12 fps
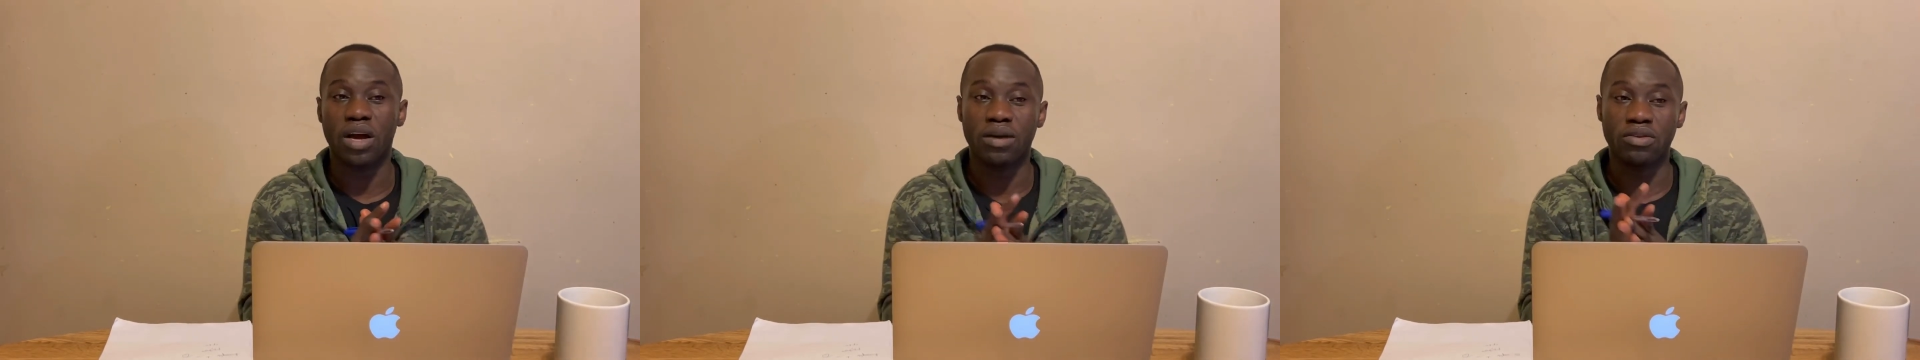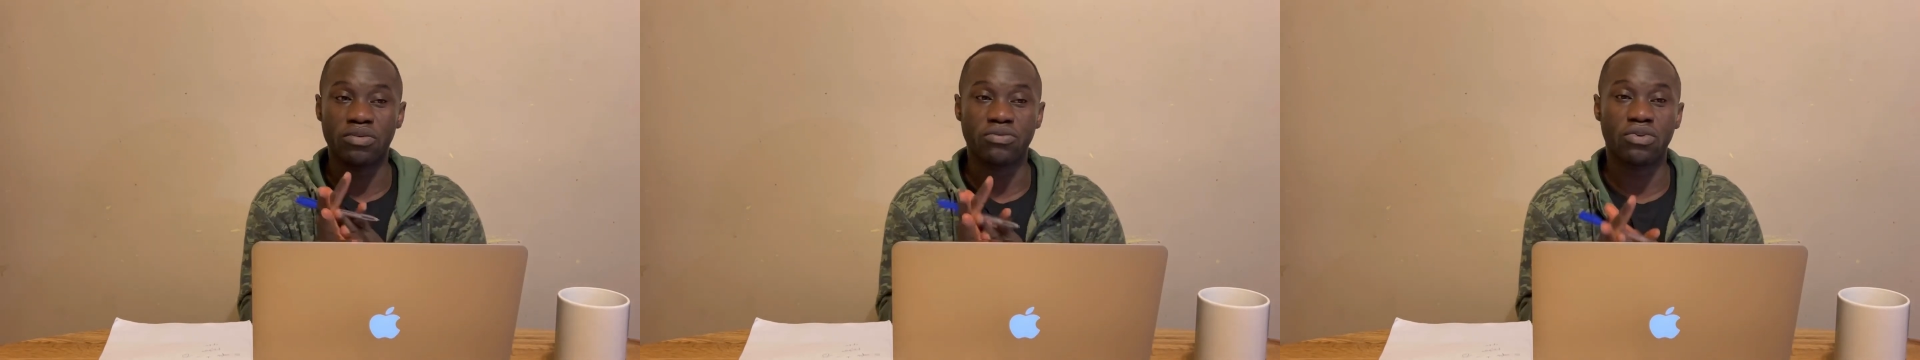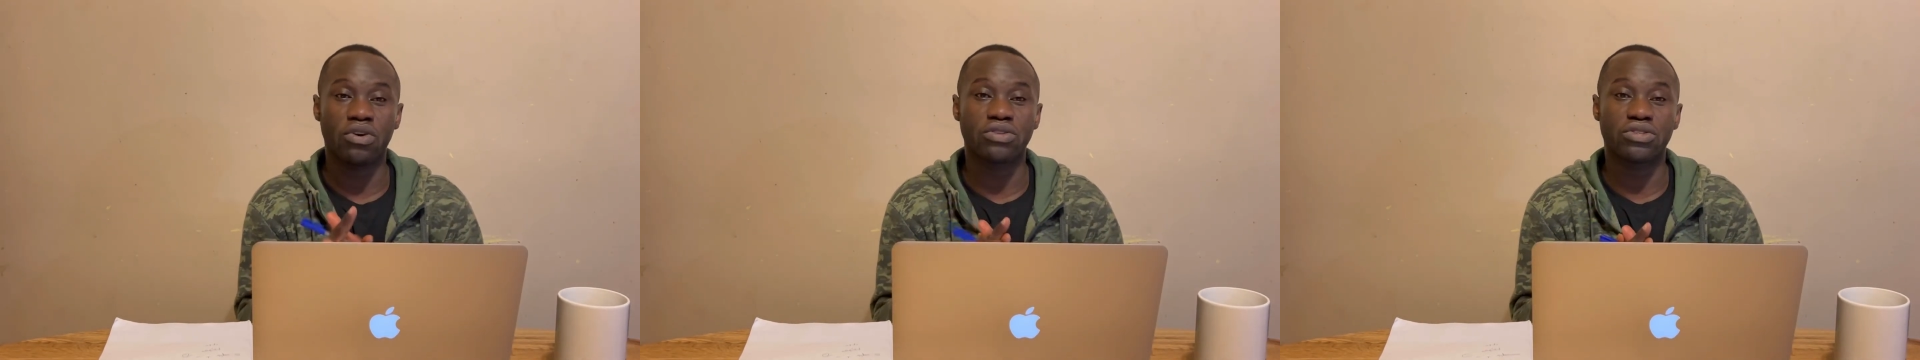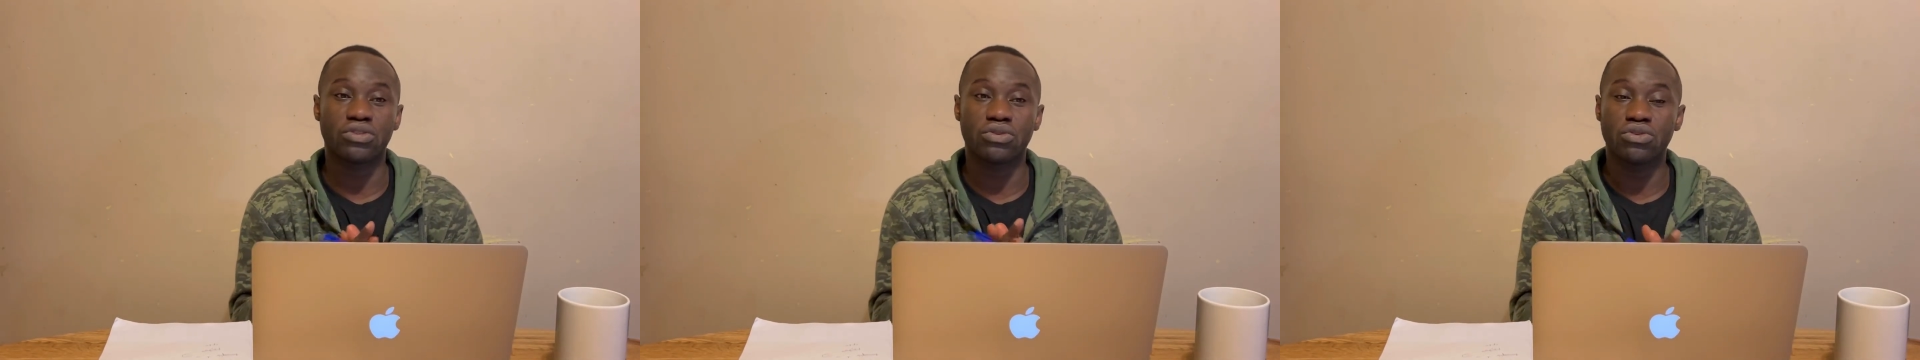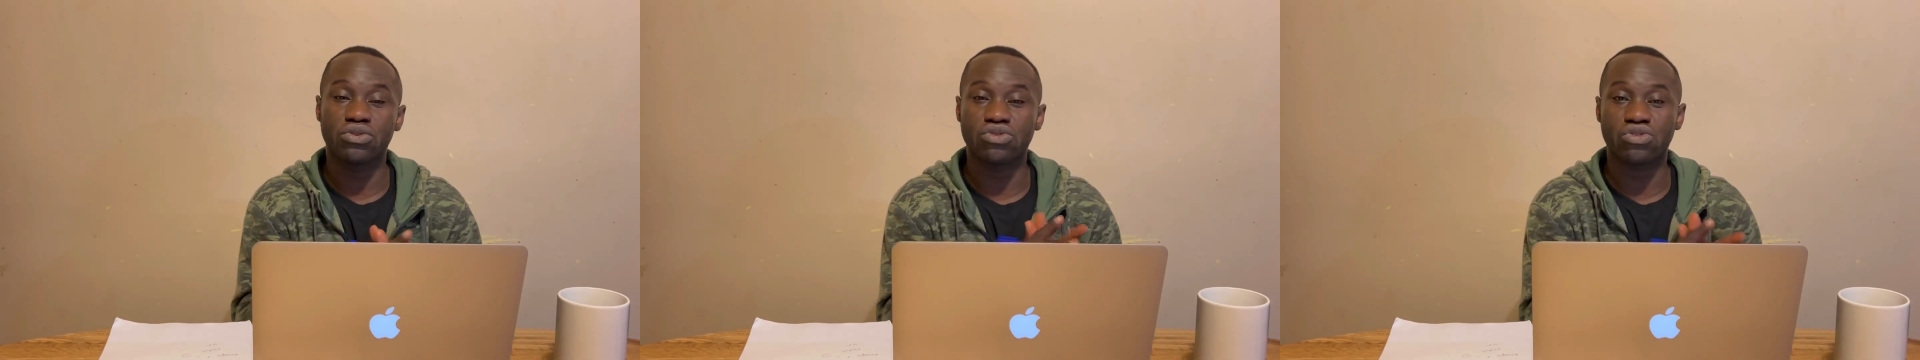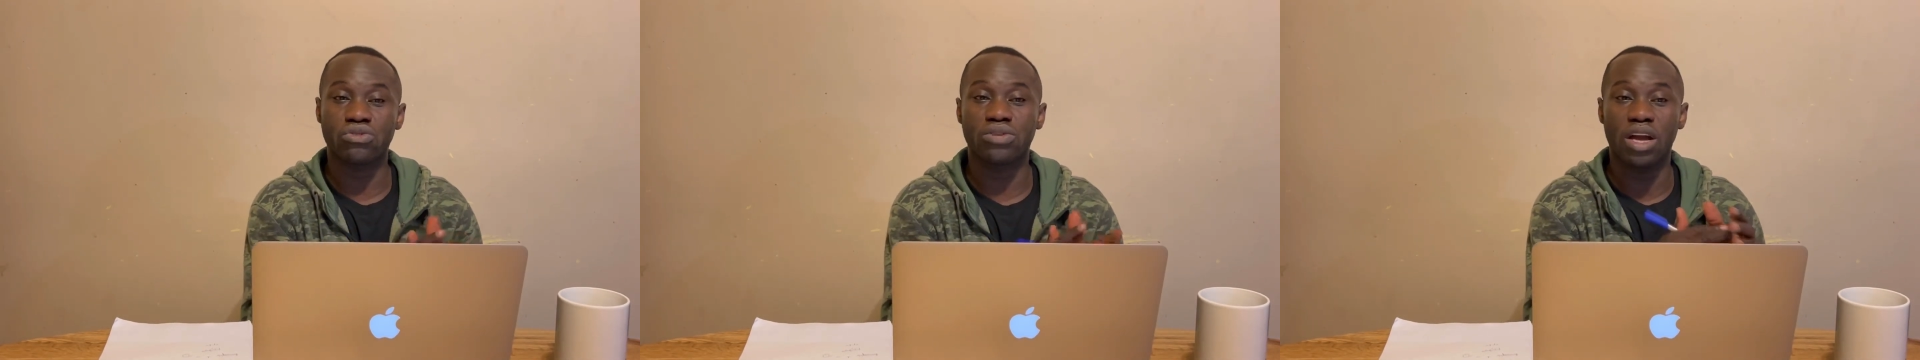and of course it's going to
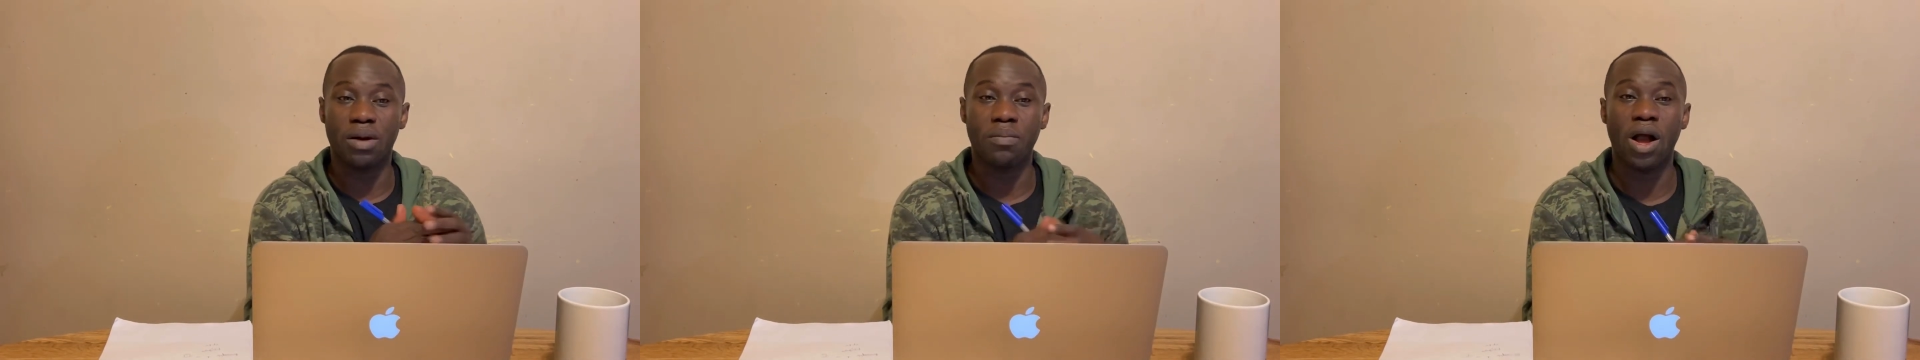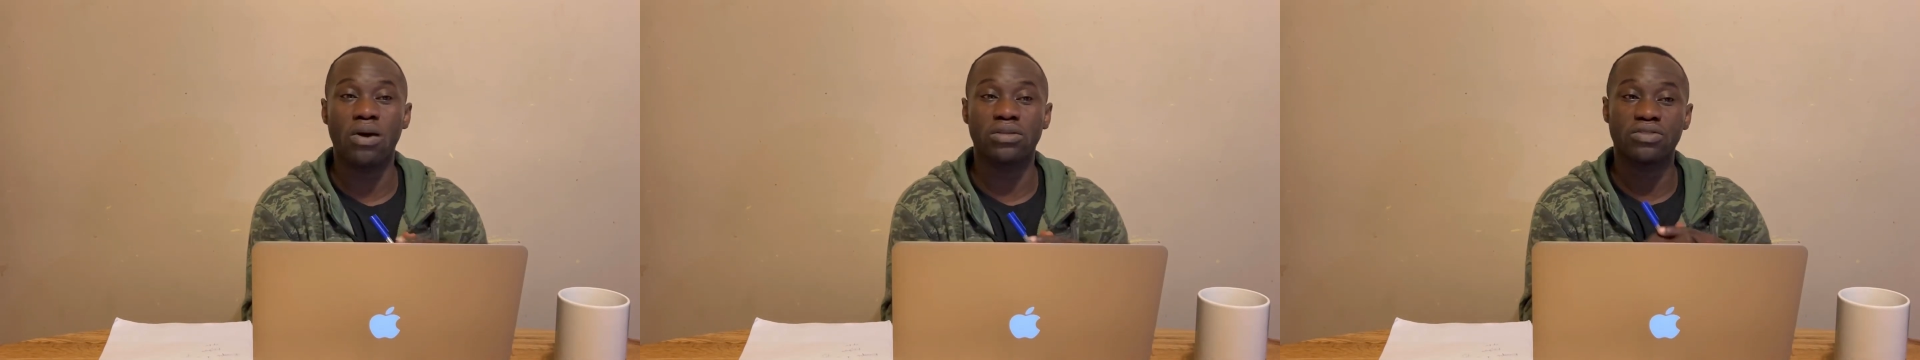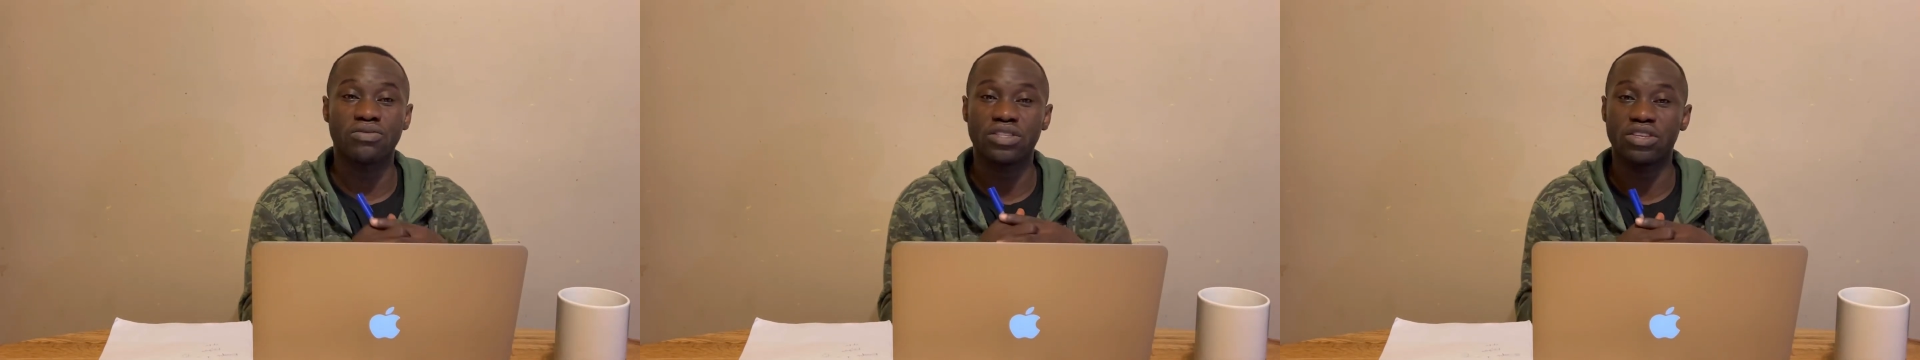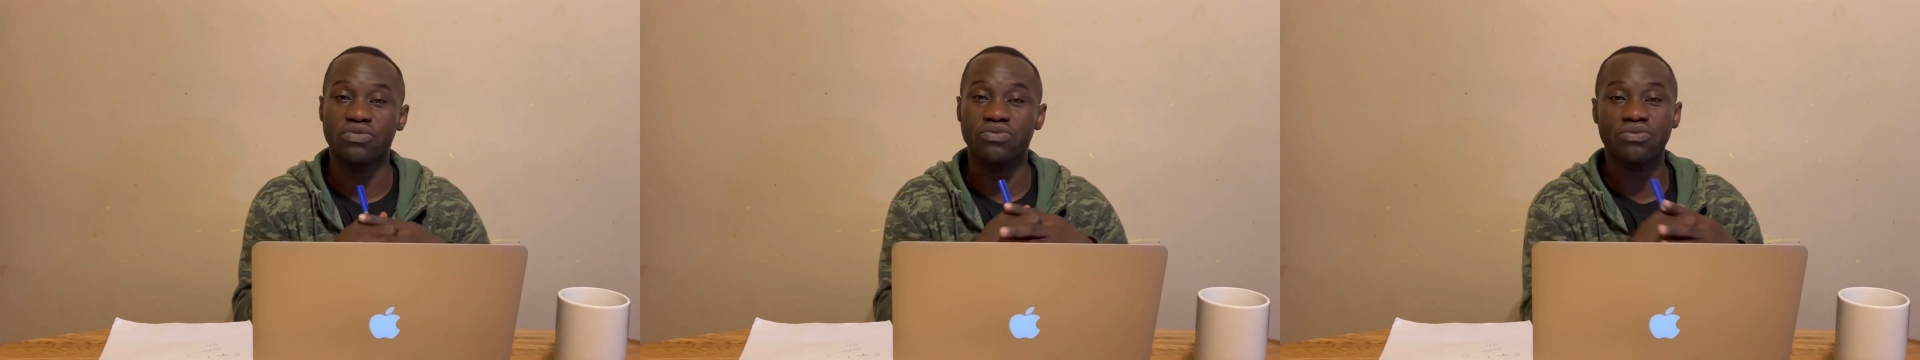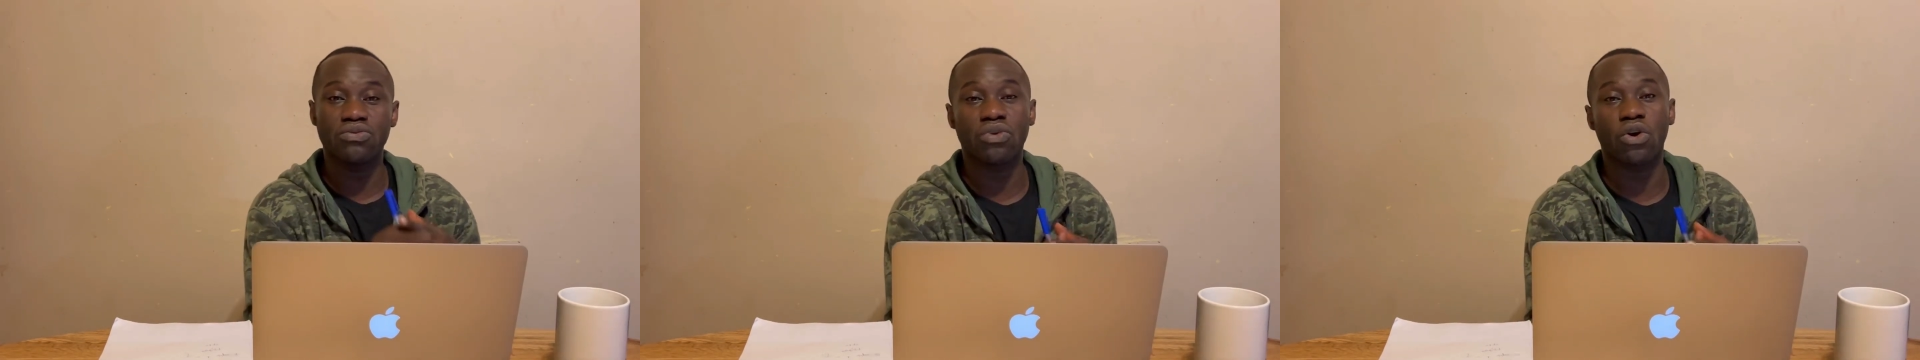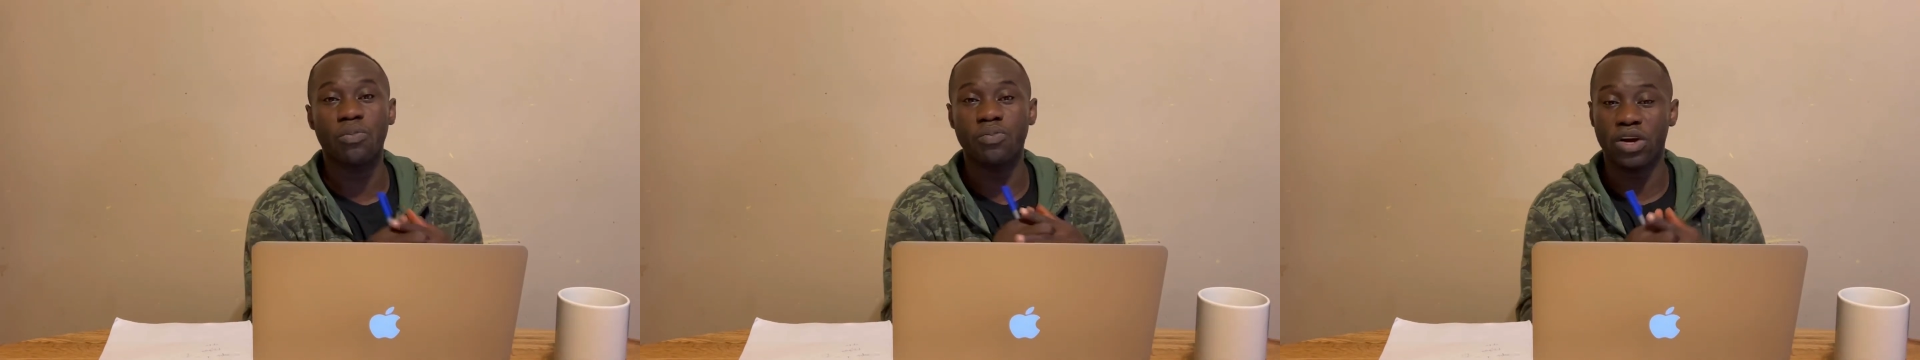show the amount if it's a full
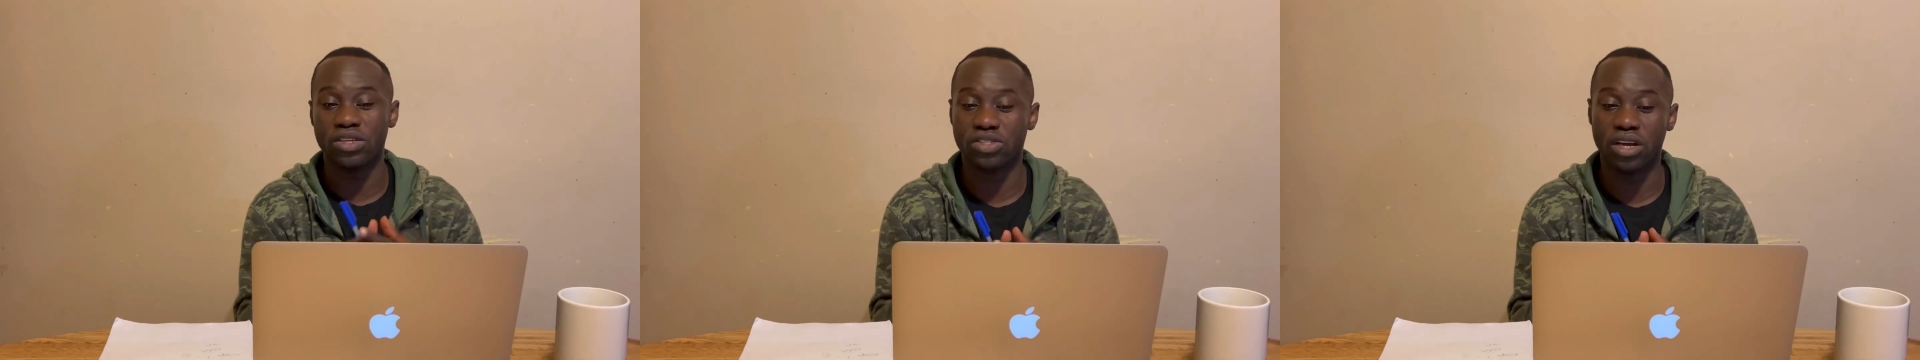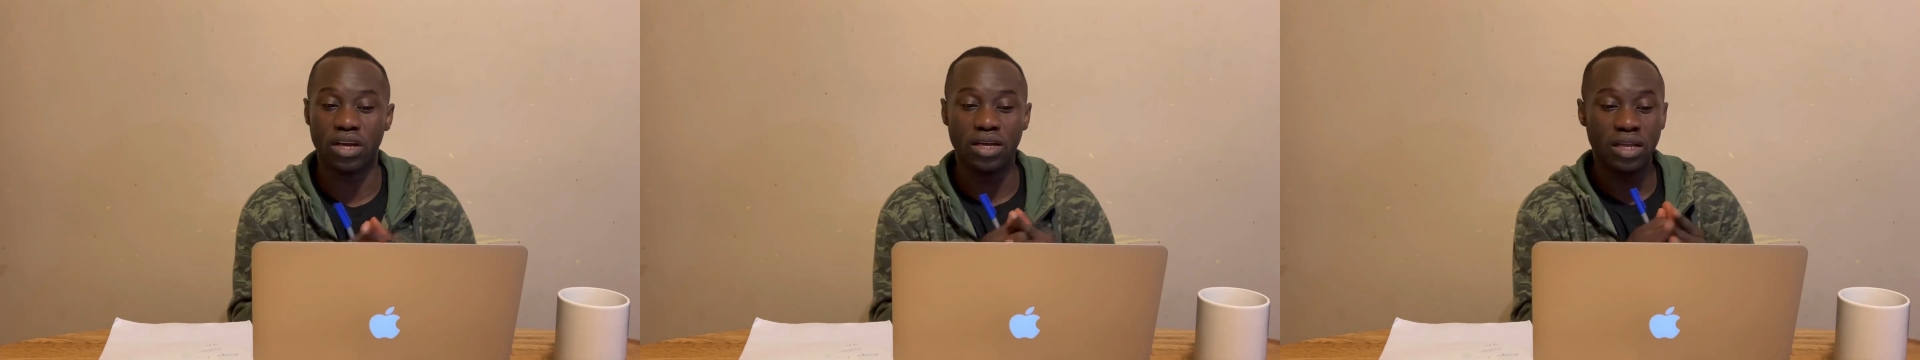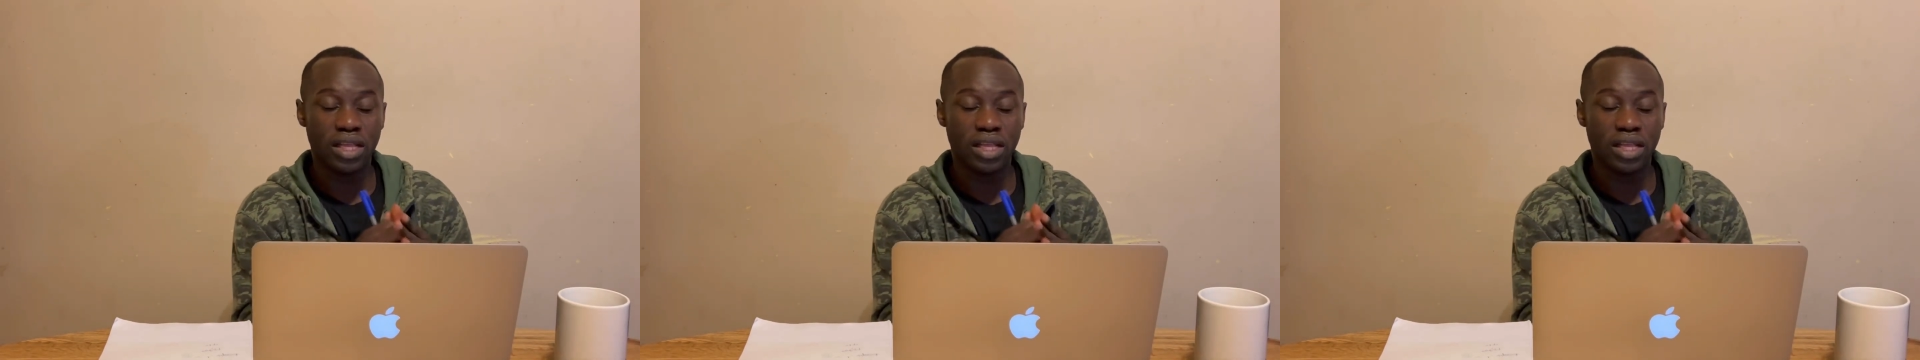or partial.